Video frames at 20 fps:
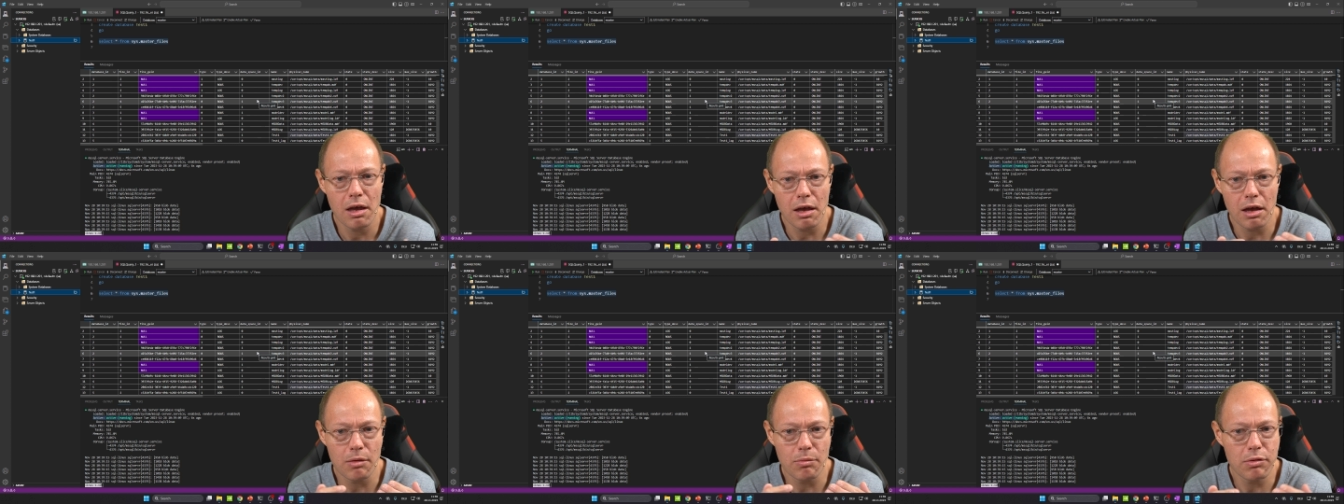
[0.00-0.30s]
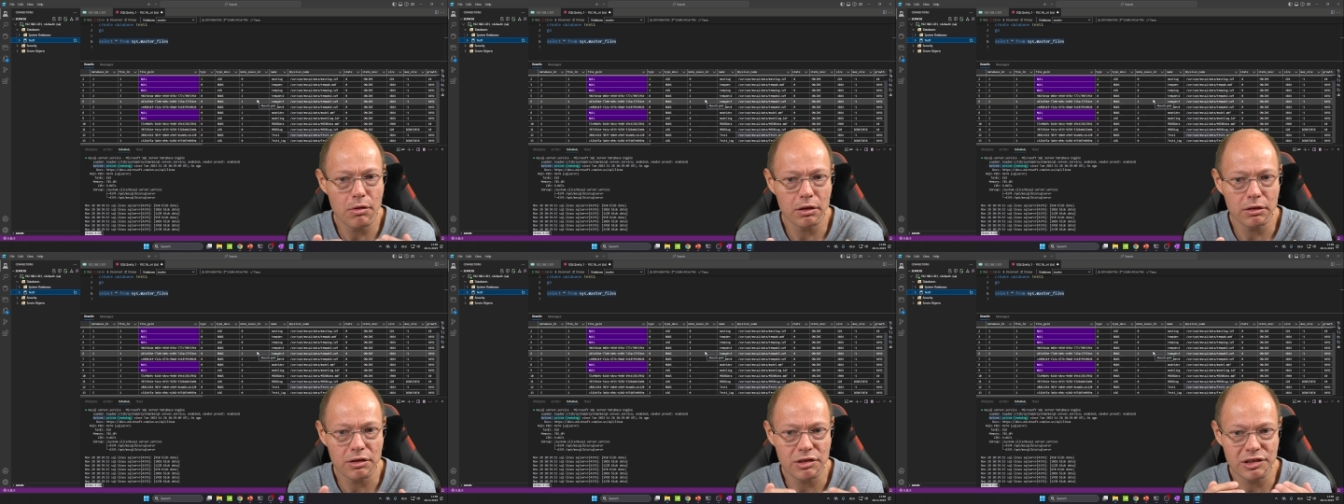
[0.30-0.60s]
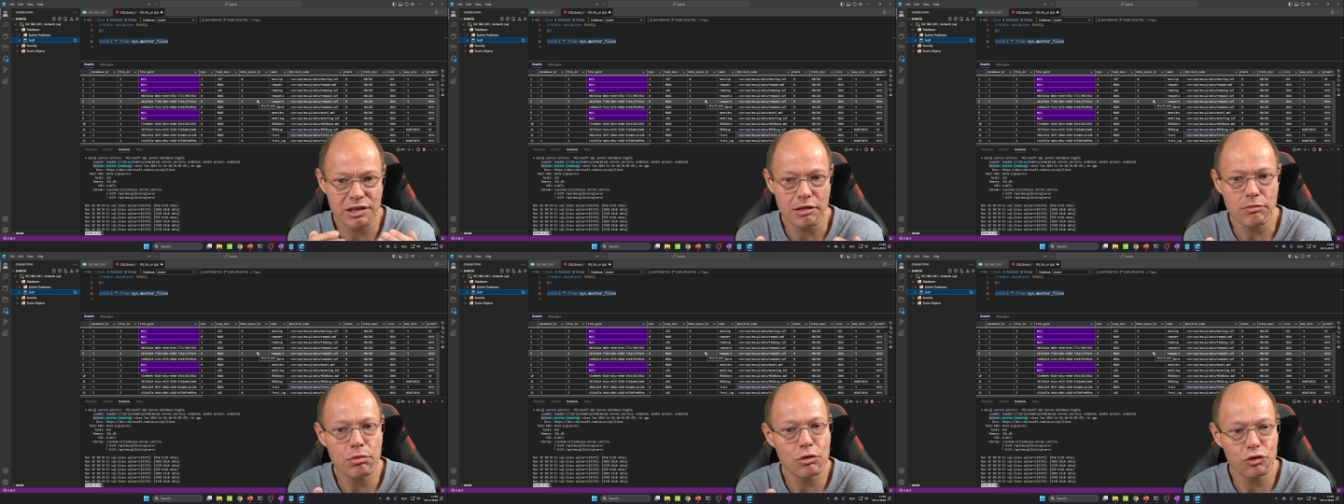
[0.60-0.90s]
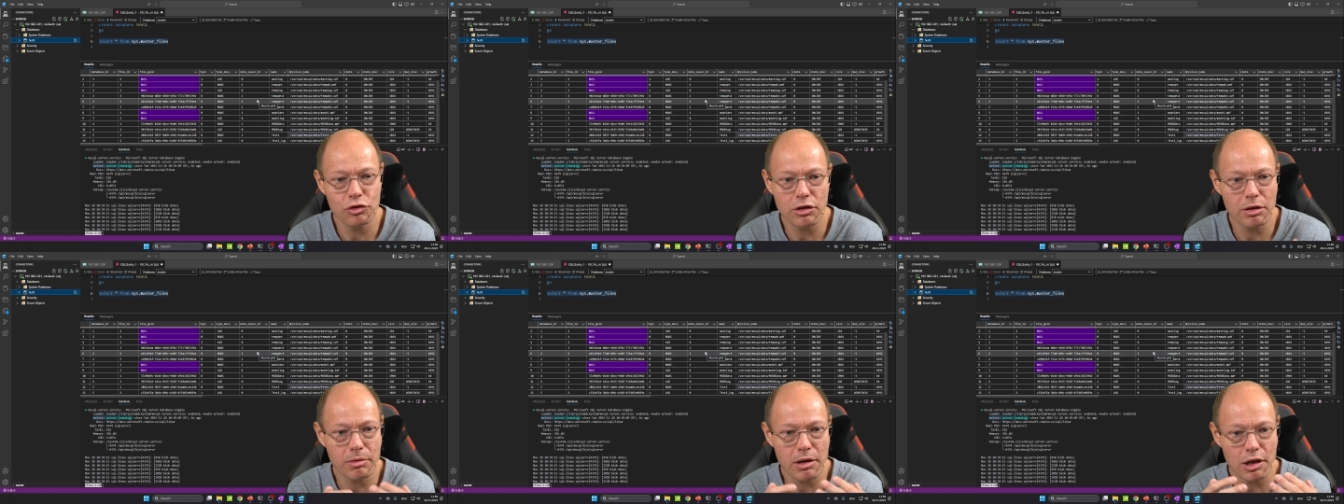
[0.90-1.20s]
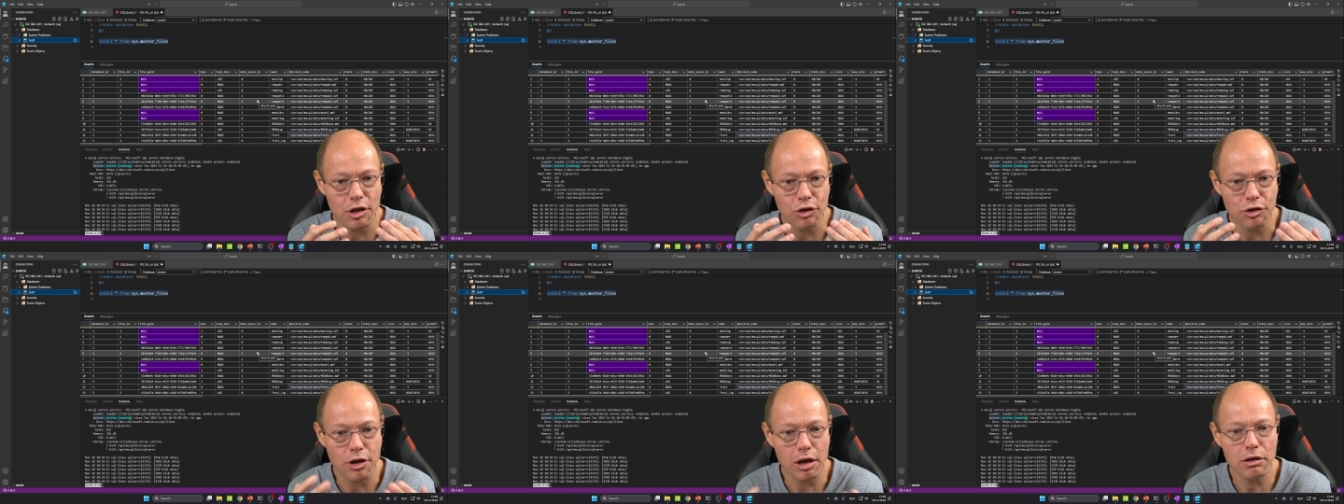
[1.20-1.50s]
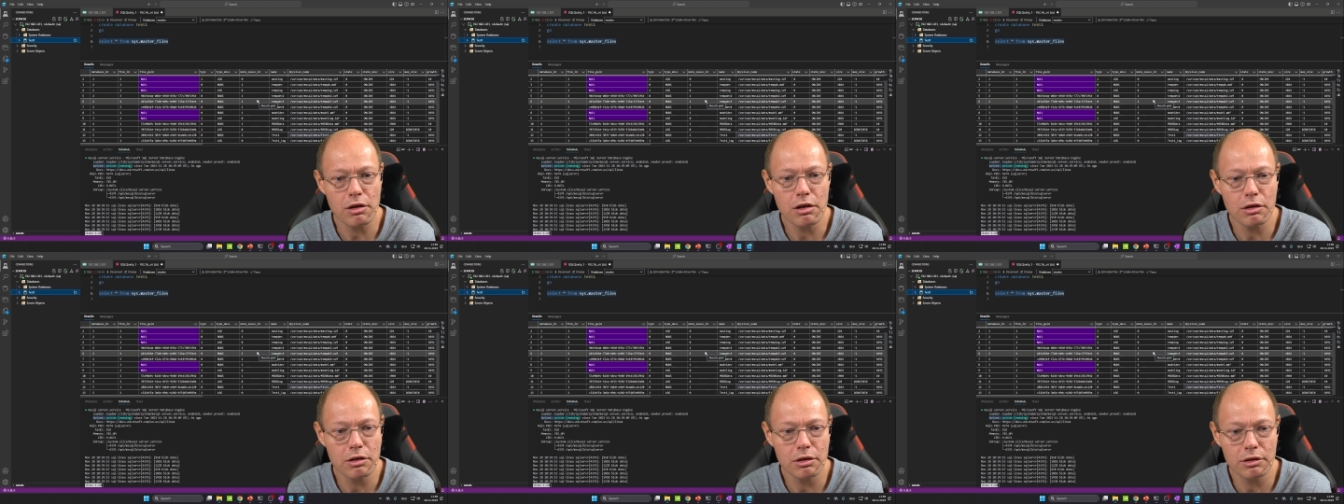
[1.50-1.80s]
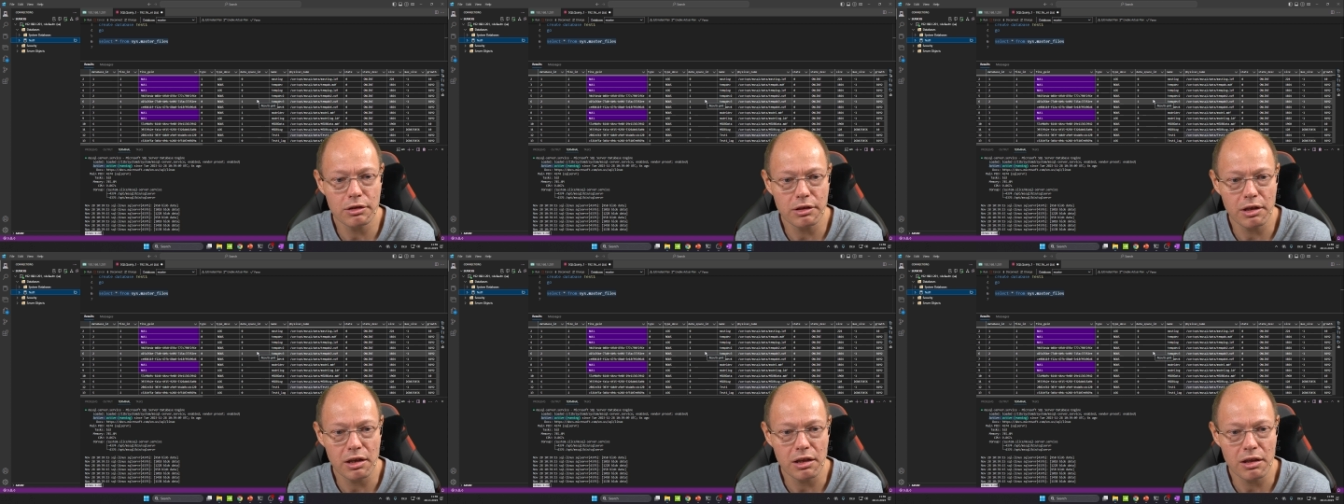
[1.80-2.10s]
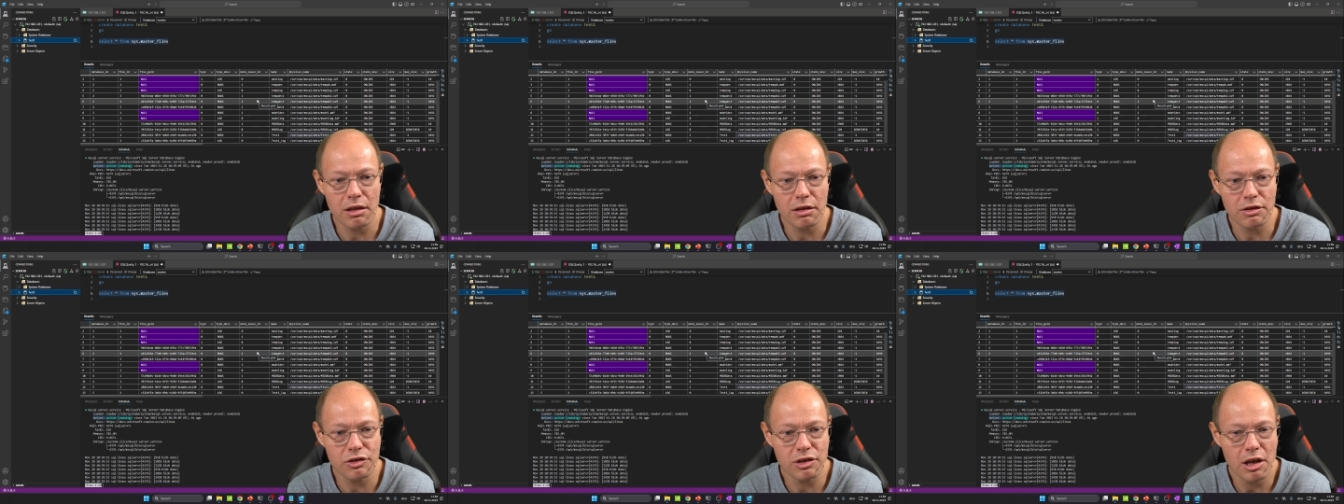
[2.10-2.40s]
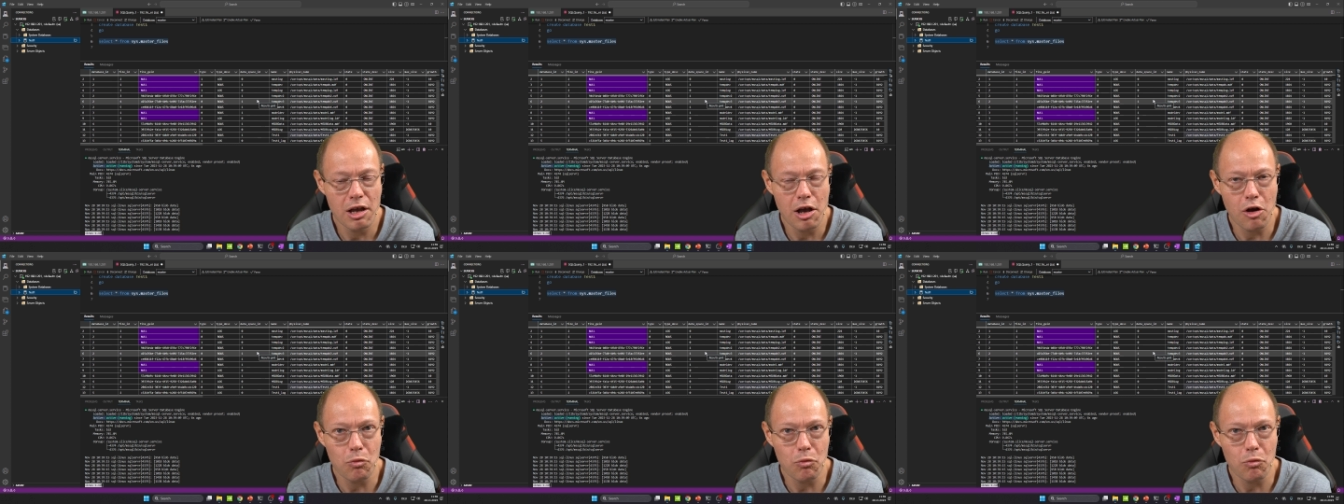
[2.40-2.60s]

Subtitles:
about SQL Server and Docker containers.